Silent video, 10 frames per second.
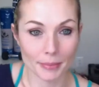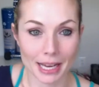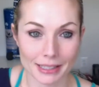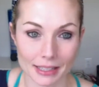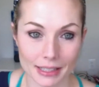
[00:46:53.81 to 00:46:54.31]
Yeah,
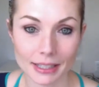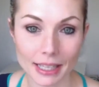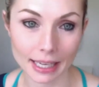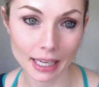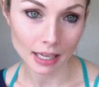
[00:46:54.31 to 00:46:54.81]
it does. He's
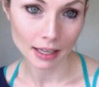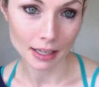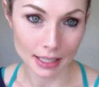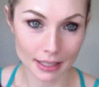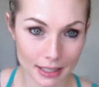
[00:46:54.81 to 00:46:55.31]
like,
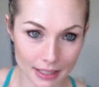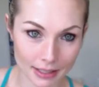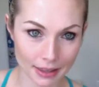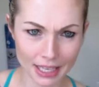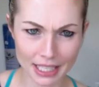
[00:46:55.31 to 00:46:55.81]
I
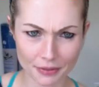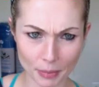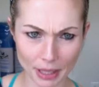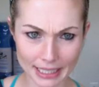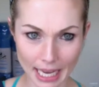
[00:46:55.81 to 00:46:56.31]
think he's from
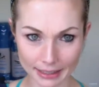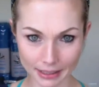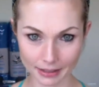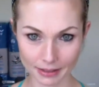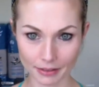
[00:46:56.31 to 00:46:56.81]
like Texas.